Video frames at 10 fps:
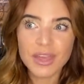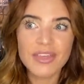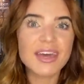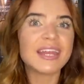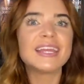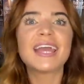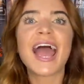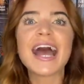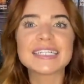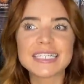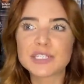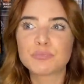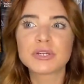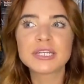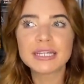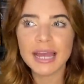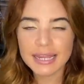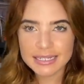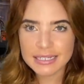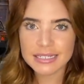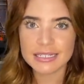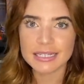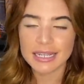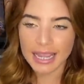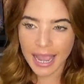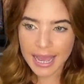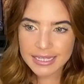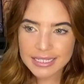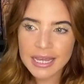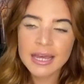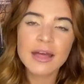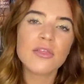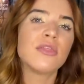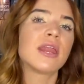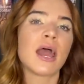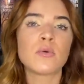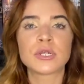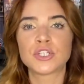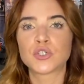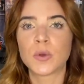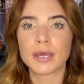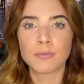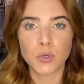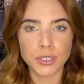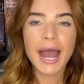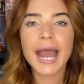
that he has, these brilliant ideas that he has, then I would enjoy it more.